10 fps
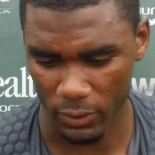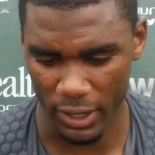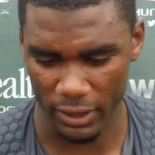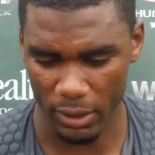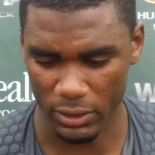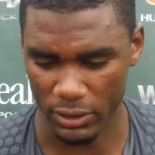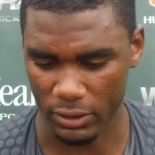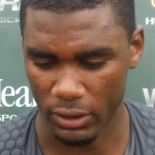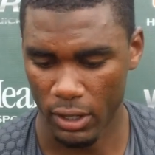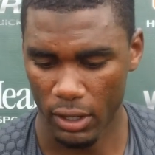So right now, I'm just
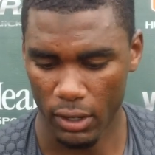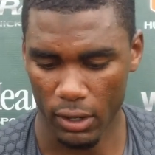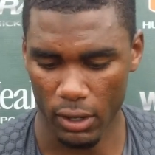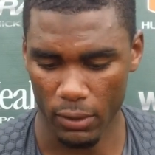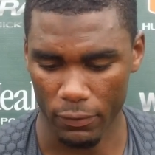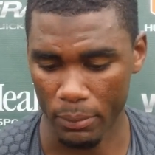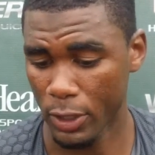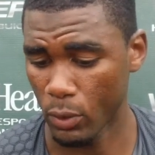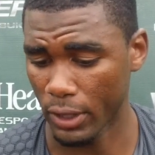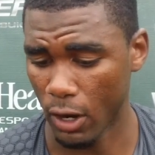um,
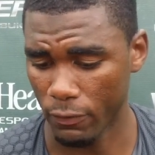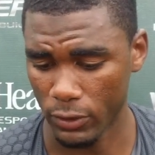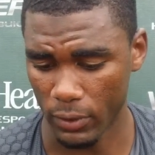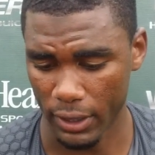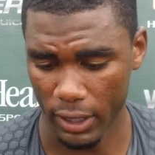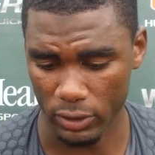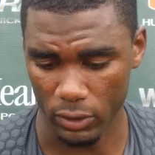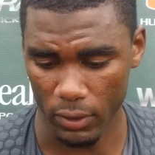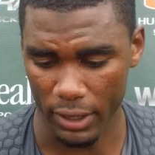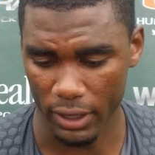familiar with the offense right now.
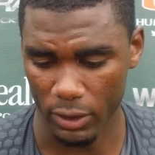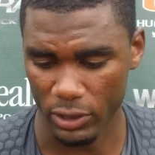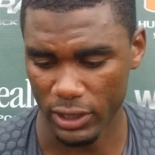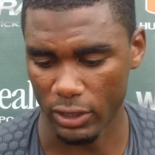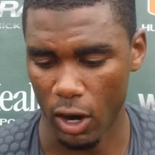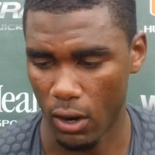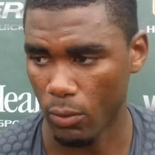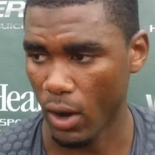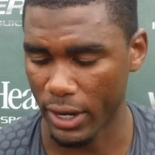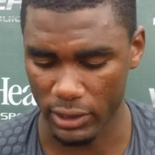So right now, just all um,
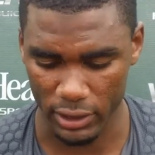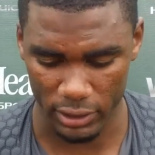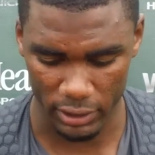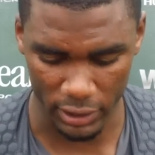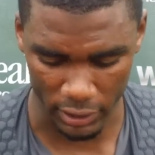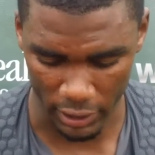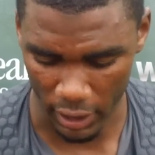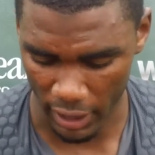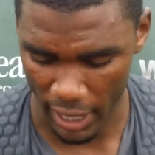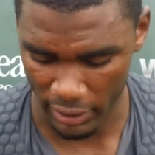right, Ryan just teaching the
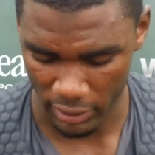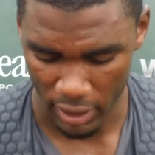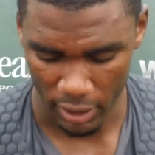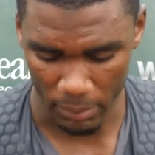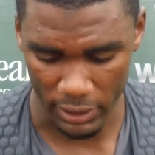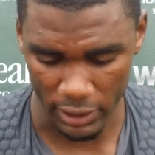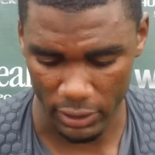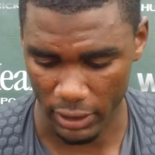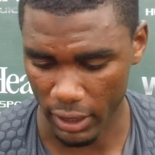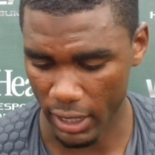young guys, me
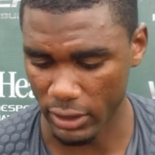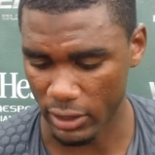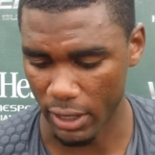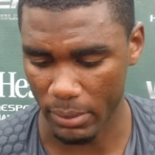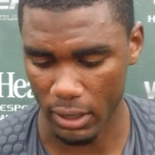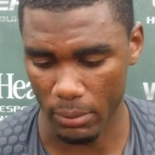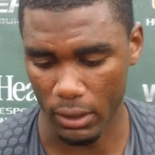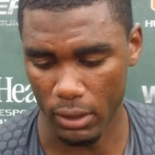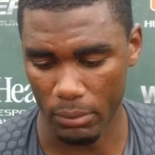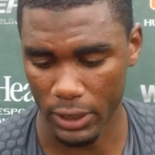teaching the young guys, trying to become a
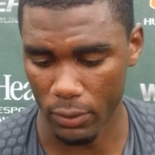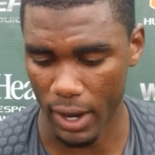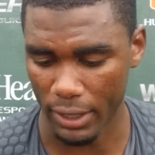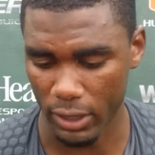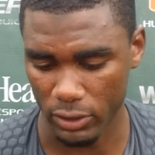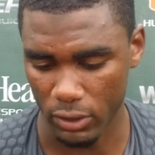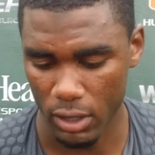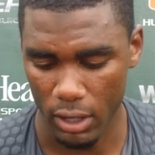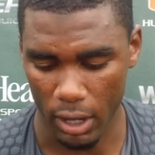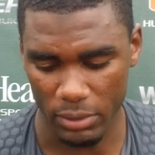um, leader right now now, so
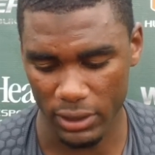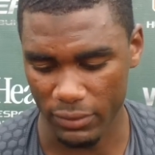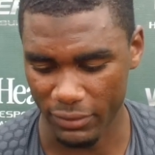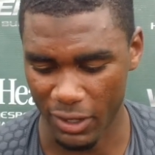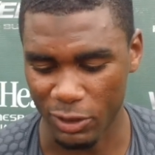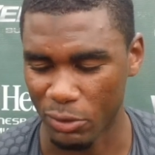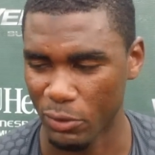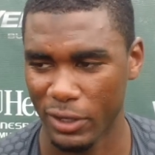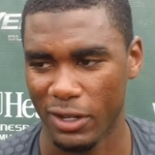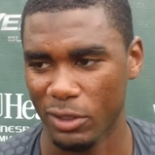I'm just comfortable,
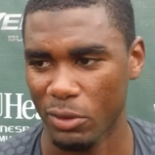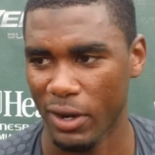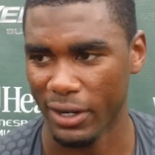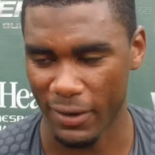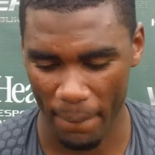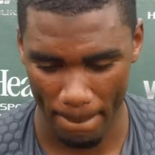real comfortable right now.